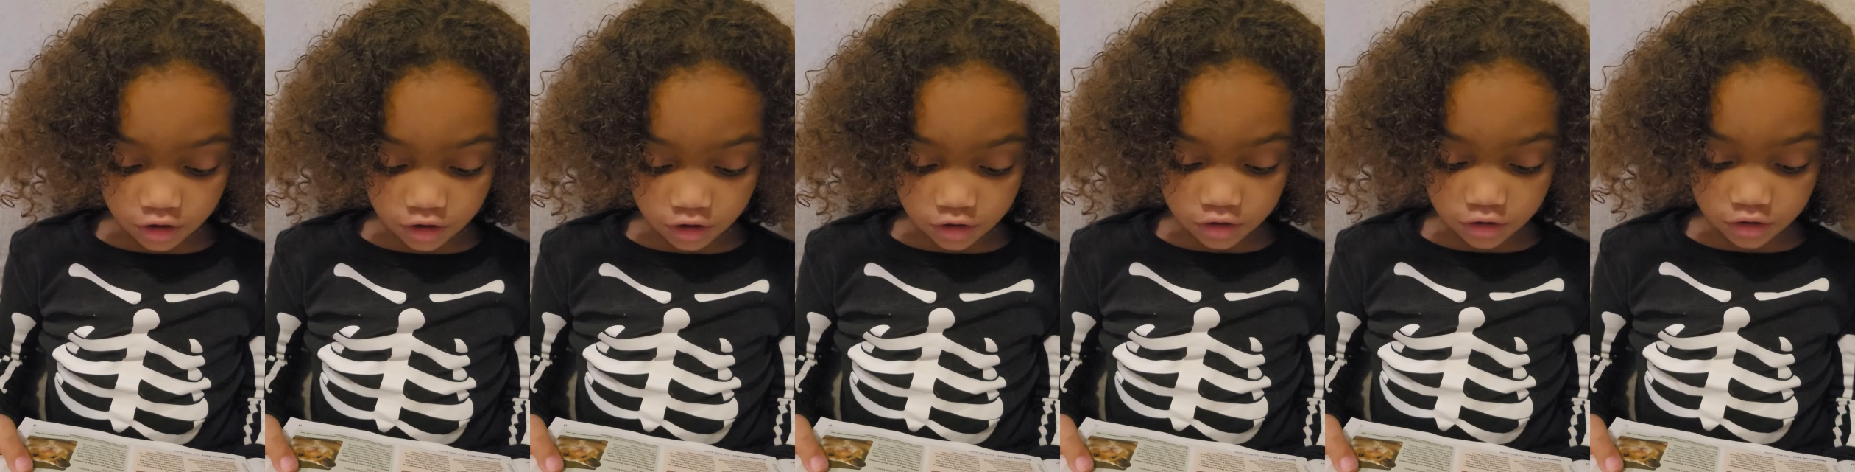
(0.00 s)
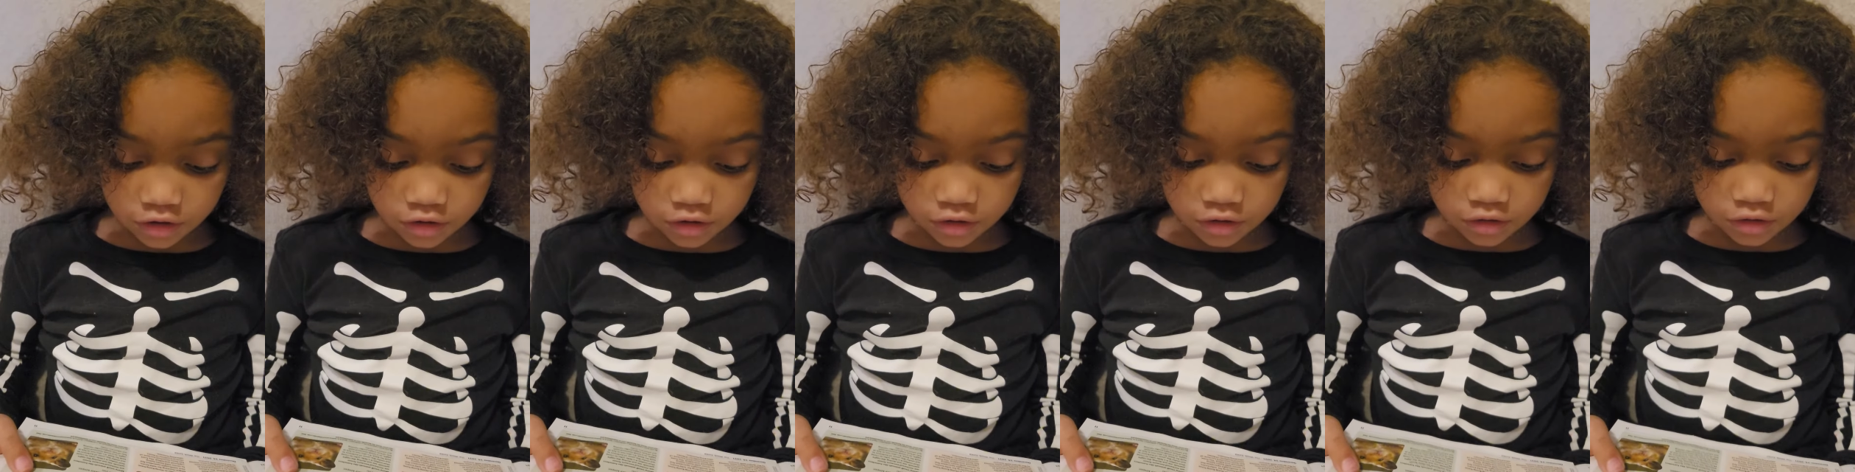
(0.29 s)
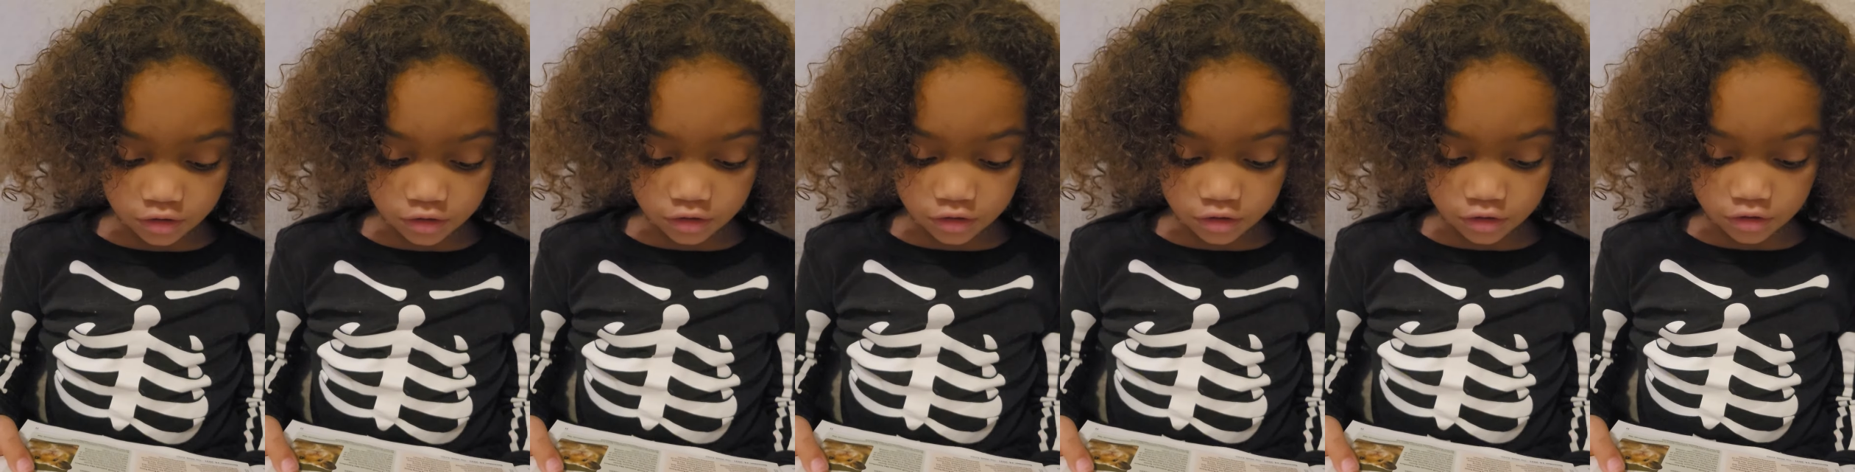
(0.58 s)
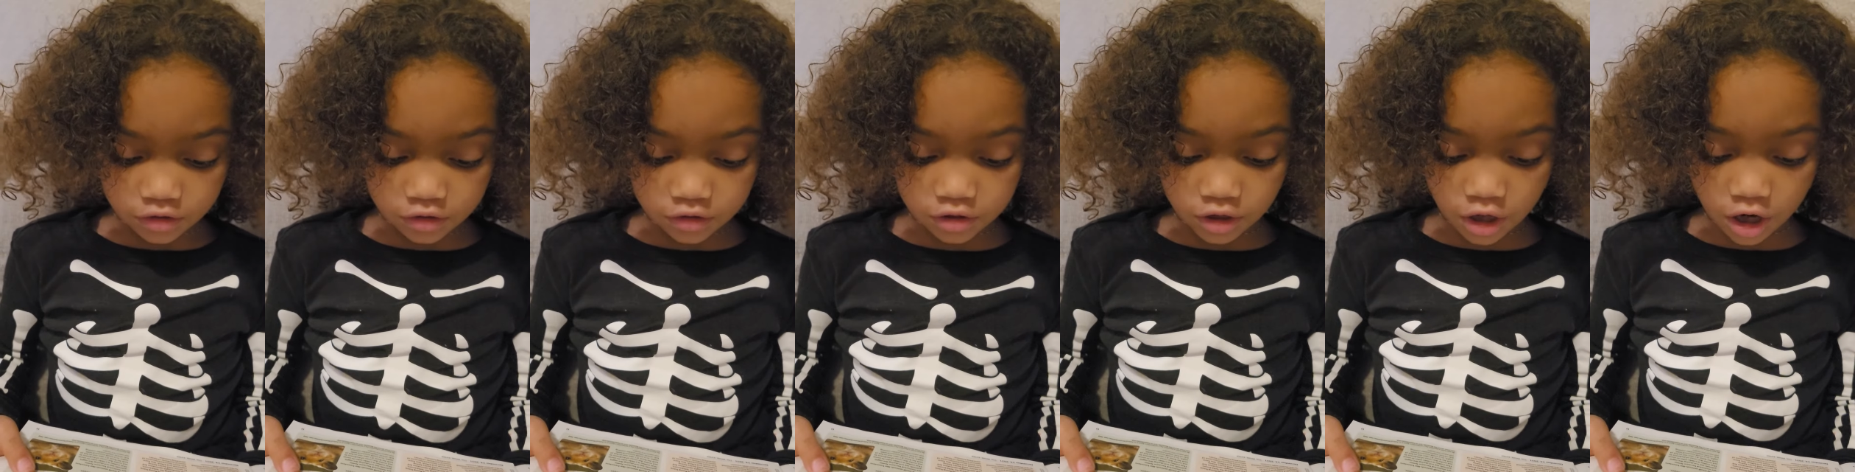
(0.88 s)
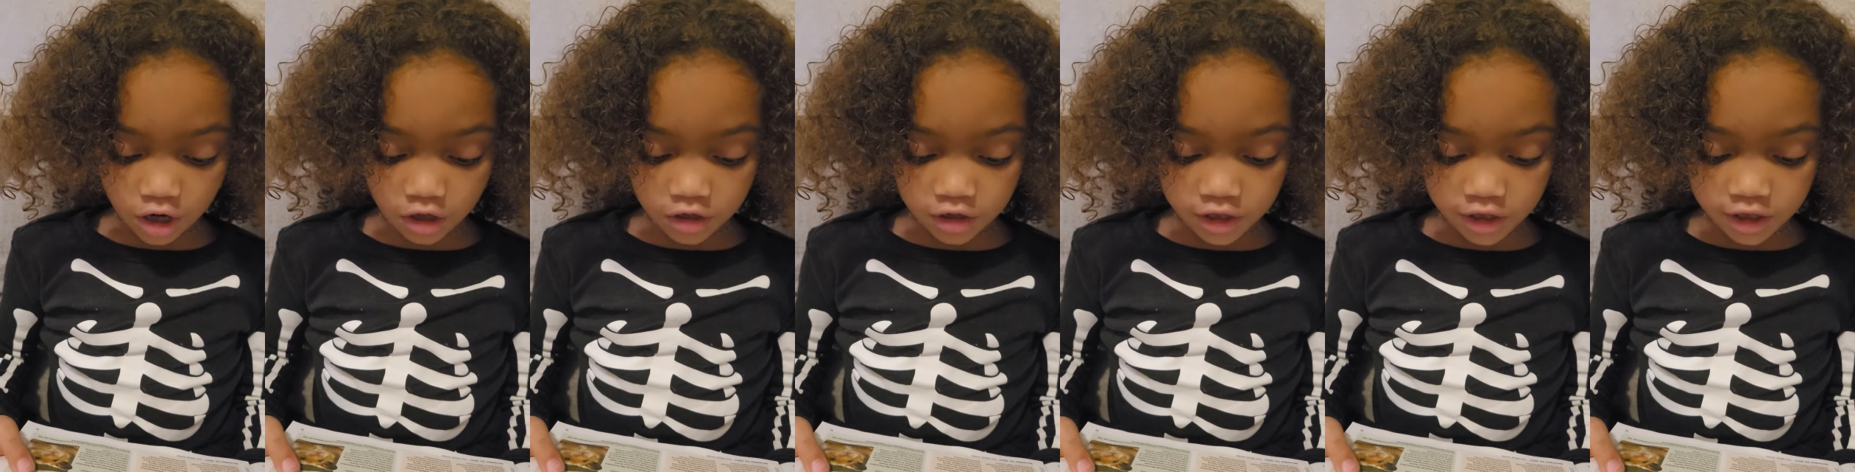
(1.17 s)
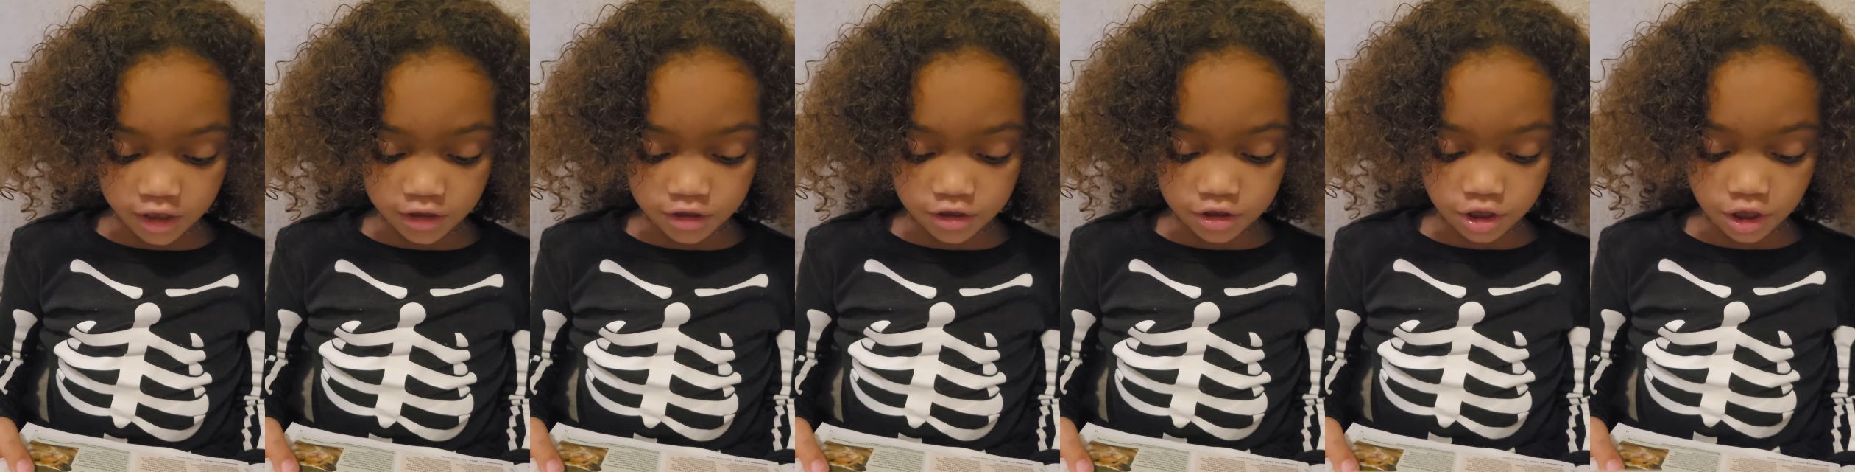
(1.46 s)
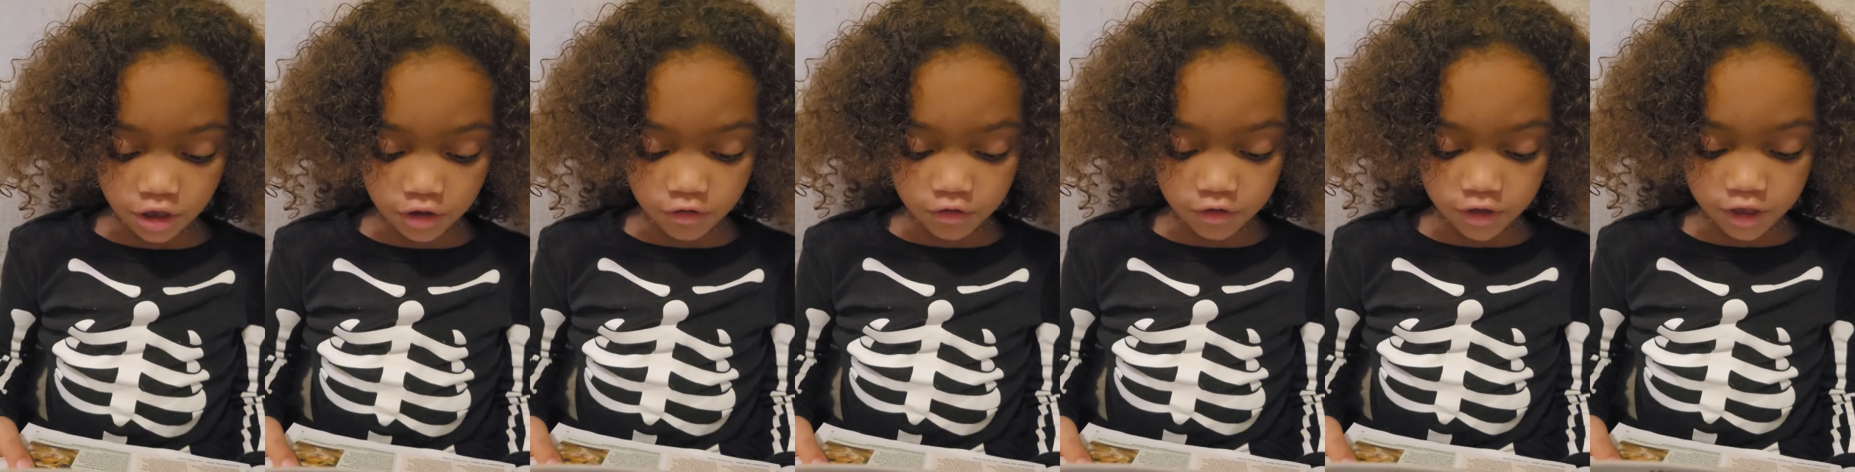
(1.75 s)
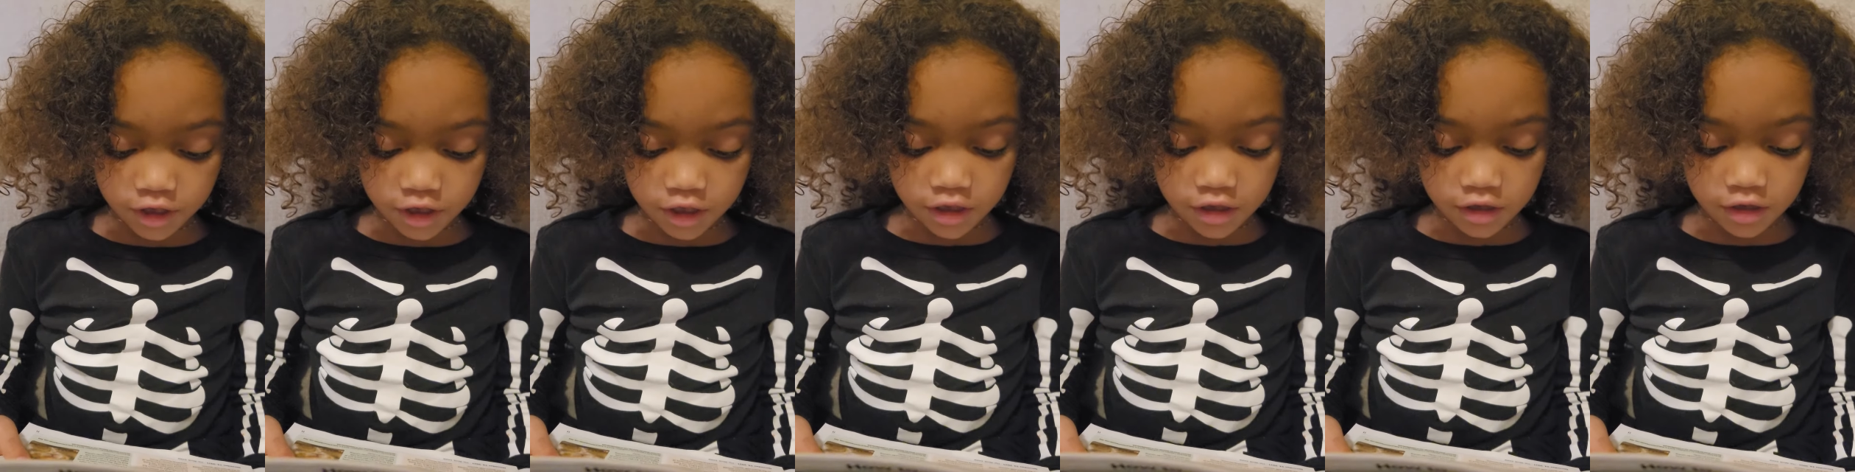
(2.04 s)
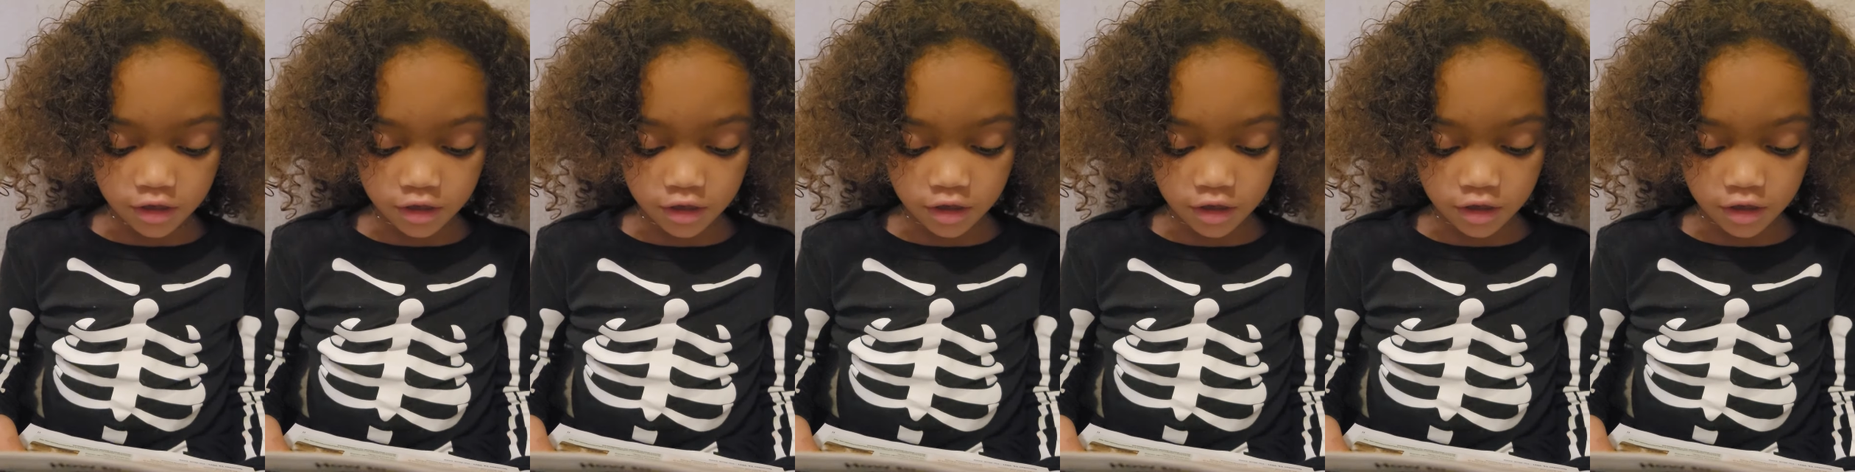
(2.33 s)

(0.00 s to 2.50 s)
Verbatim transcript: Oh, is it a is it a Darling Tony?